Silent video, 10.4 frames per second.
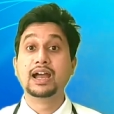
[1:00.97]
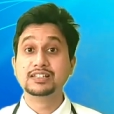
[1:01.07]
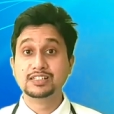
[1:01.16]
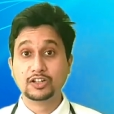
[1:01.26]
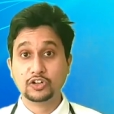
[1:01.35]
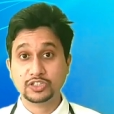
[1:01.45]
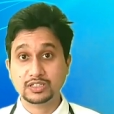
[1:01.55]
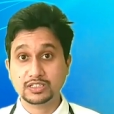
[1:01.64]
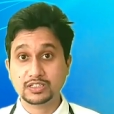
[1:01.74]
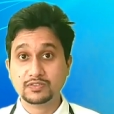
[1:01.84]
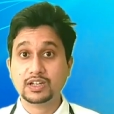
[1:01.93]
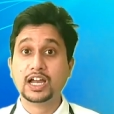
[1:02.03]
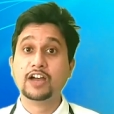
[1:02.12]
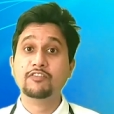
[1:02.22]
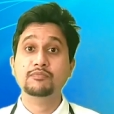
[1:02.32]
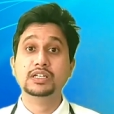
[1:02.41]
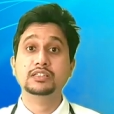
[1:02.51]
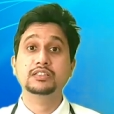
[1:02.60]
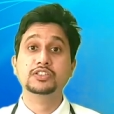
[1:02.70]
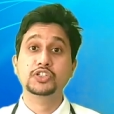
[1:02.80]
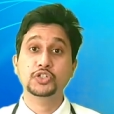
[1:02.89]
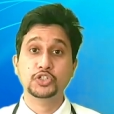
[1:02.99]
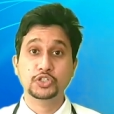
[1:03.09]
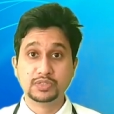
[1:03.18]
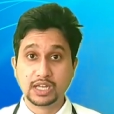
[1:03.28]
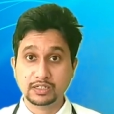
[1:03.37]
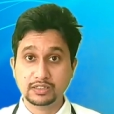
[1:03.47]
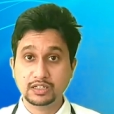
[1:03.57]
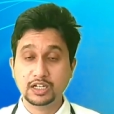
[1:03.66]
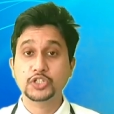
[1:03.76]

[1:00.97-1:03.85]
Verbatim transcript: As an alternative, I have made this YouTube channel